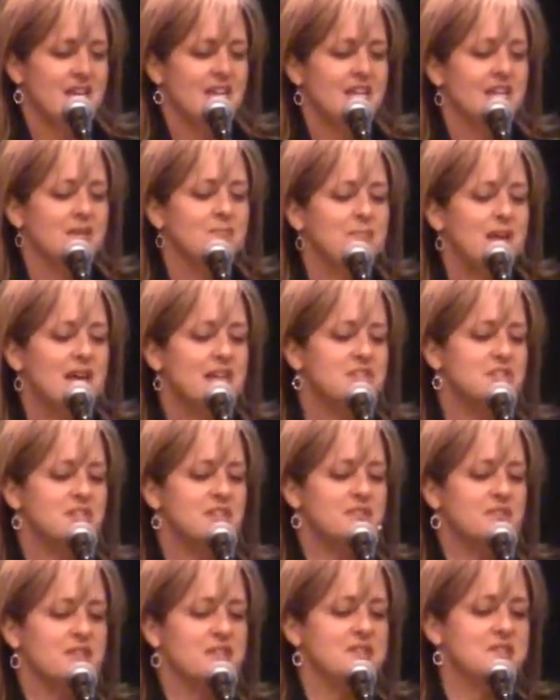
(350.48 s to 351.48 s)
Imagine
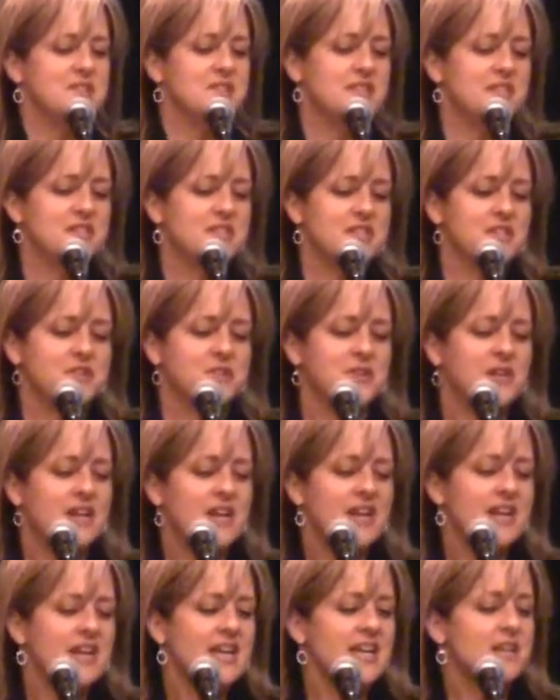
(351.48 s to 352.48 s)
if they said to
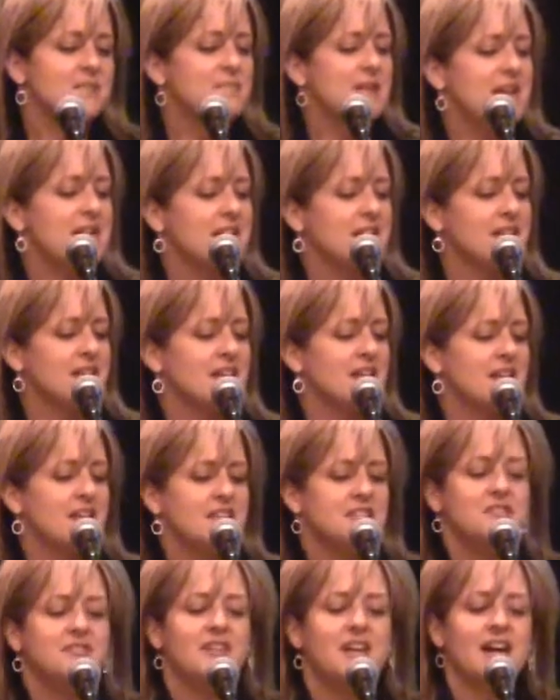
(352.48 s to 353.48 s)
you, "Hey man,
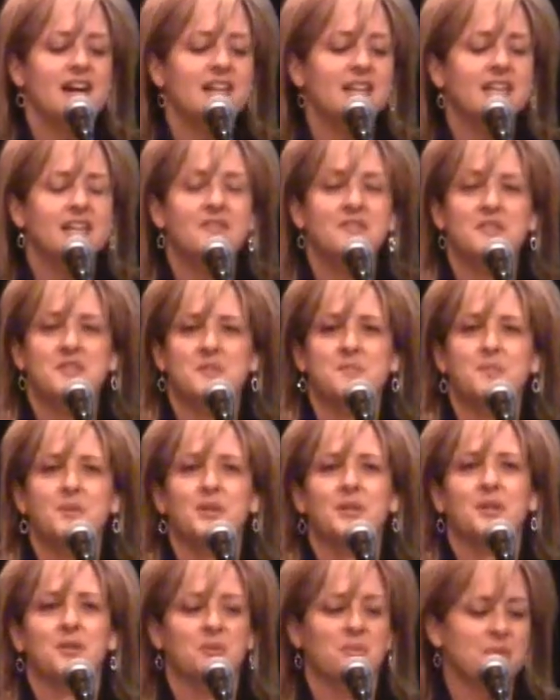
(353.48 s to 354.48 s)
you've got to give this
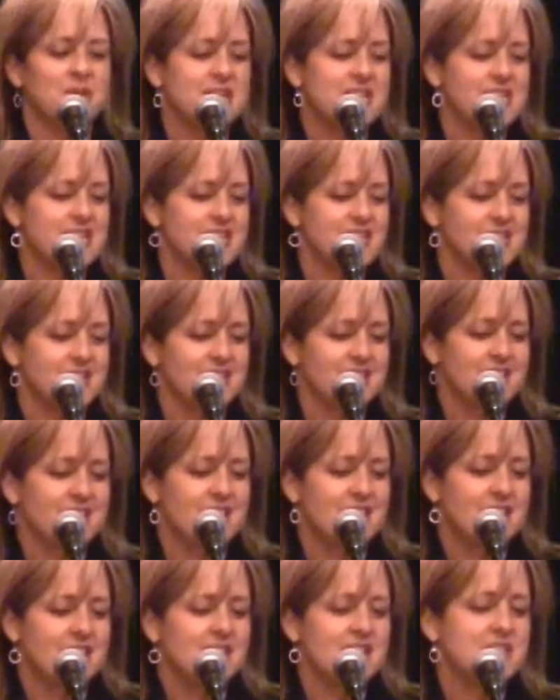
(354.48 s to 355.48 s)
book a read.
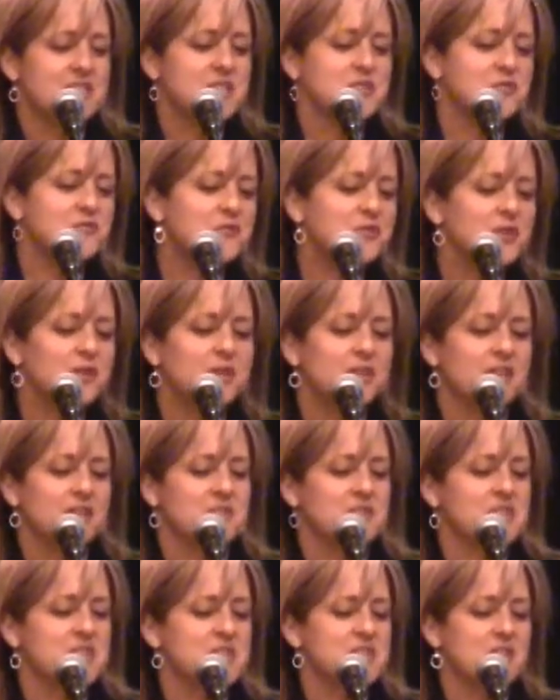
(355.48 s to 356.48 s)
It's full of
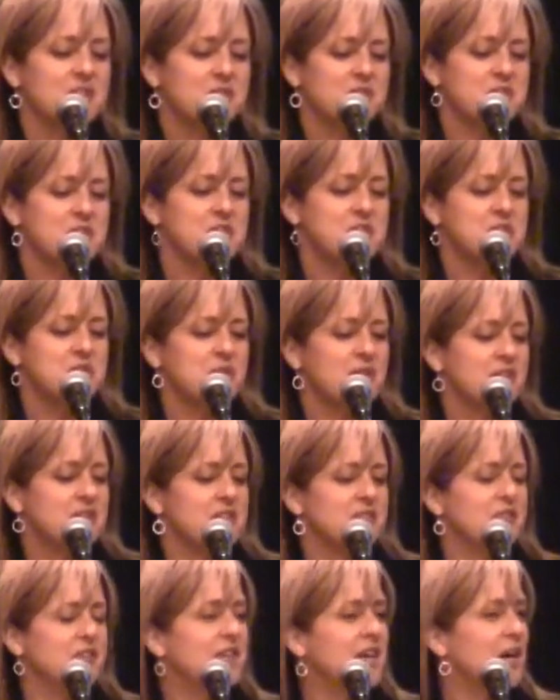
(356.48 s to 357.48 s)

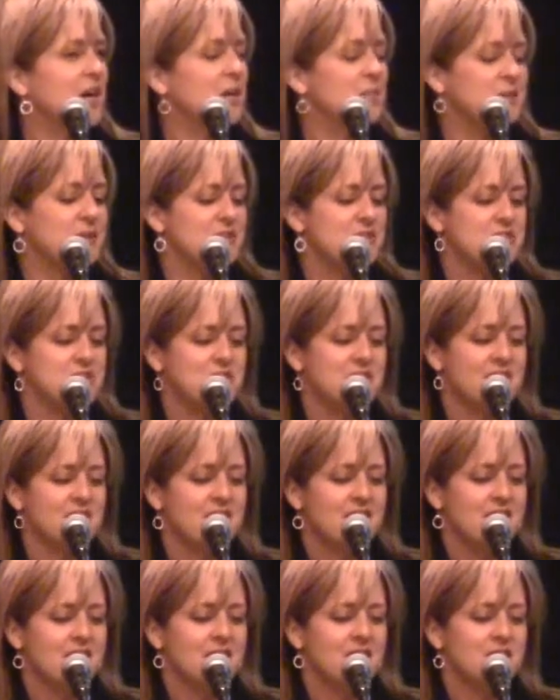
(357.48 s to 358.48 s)
self-destructive garbage
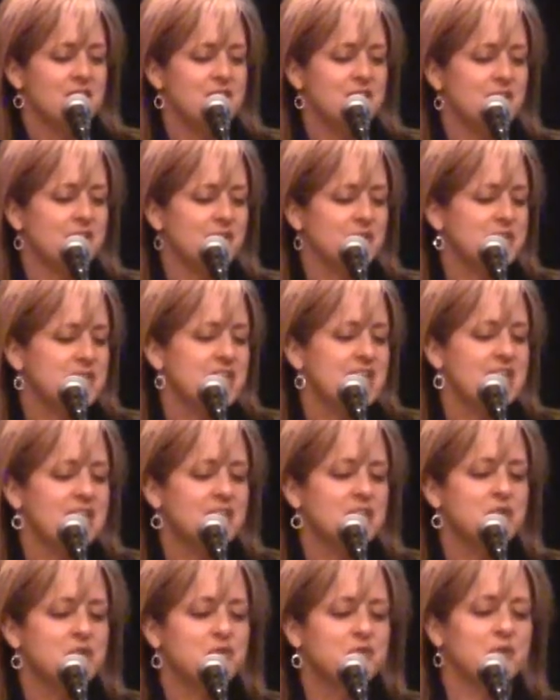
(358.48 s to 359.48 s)
that'll
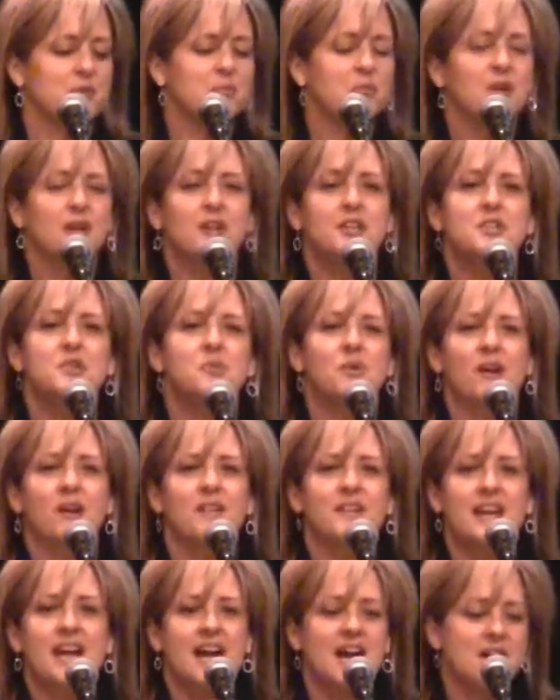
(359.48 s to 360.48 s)
take you from where you
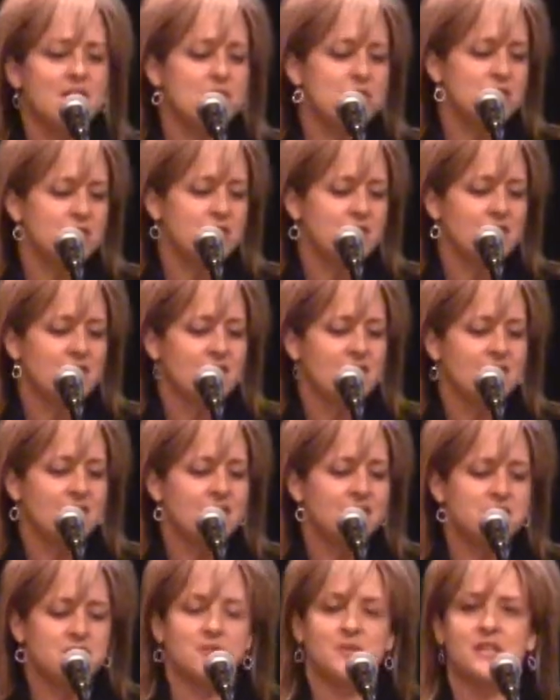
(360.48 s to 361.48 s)
are now
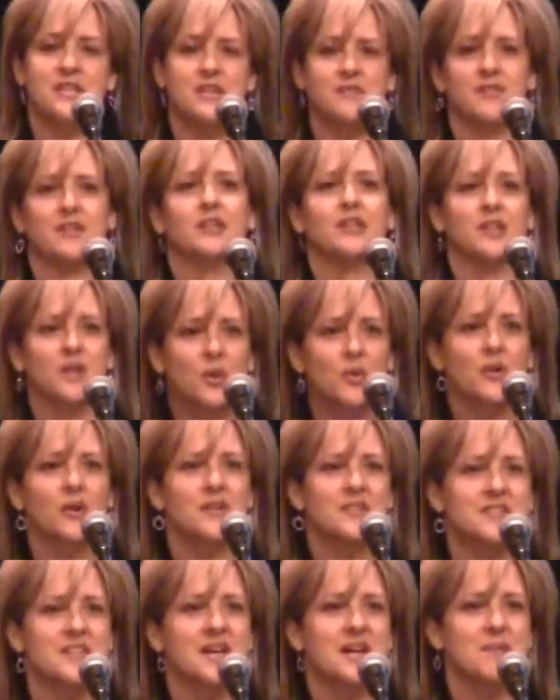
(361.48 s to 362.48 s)
to even
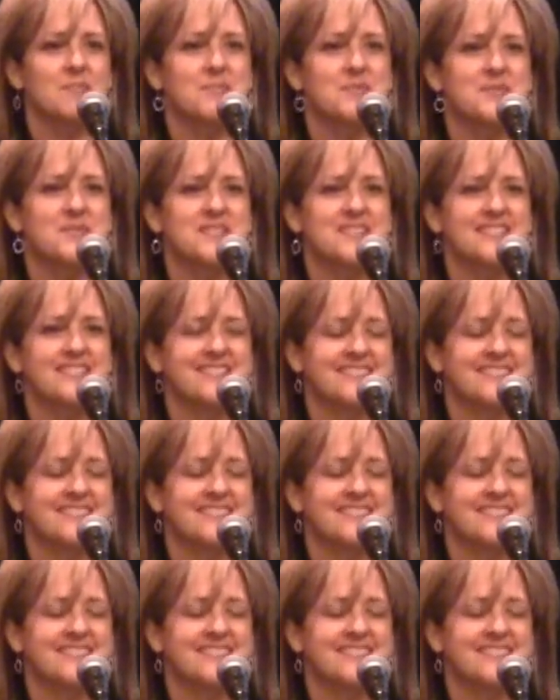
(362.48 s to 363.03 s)
lower depths."